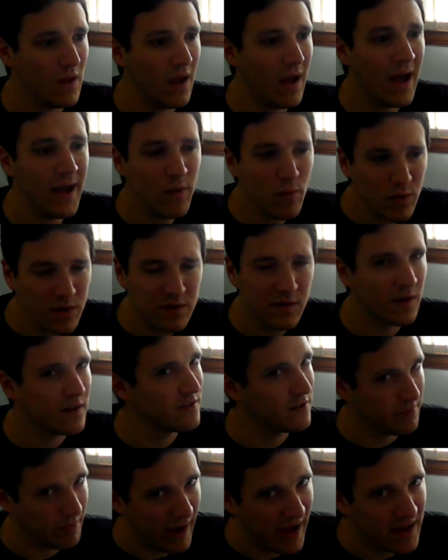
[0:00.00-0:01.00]
I was
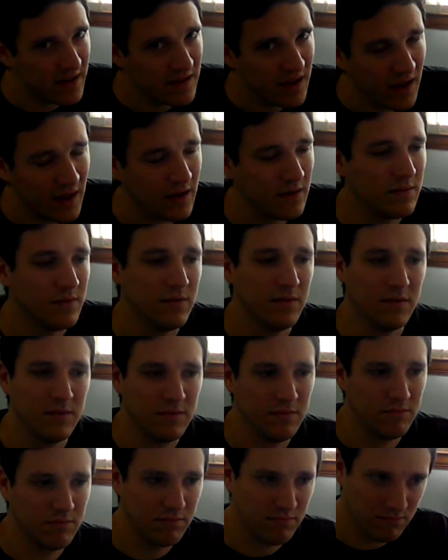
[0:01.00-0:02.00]
expecting,
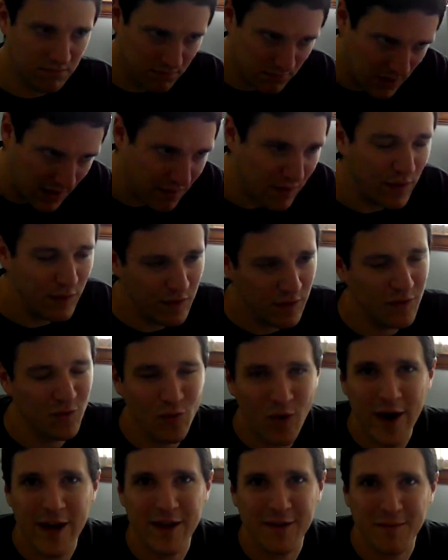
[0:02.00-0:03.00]
and this is
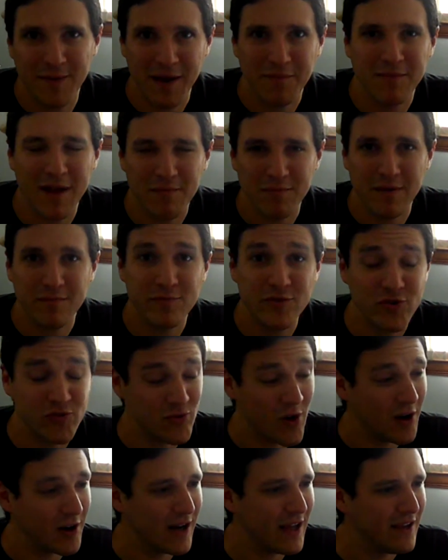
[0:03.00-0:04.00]
why I'm
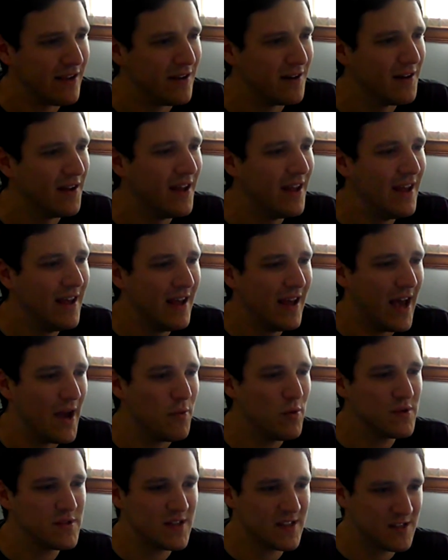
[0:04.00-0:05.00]
struggling here, I
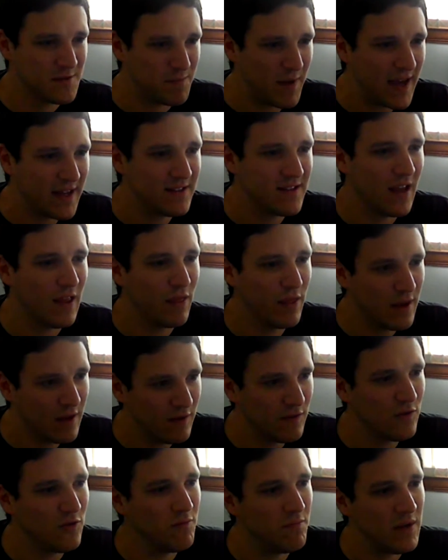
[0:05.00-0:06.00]
was expecting
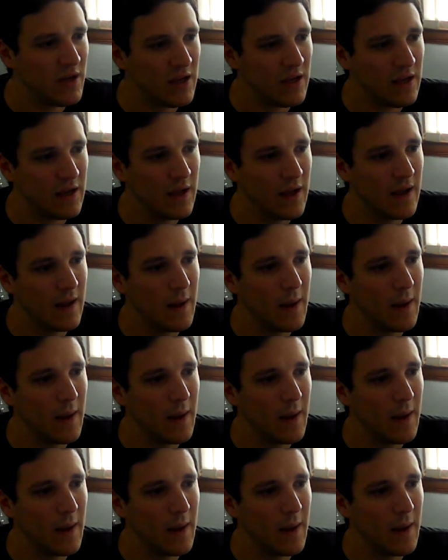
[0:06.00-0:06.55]
this to be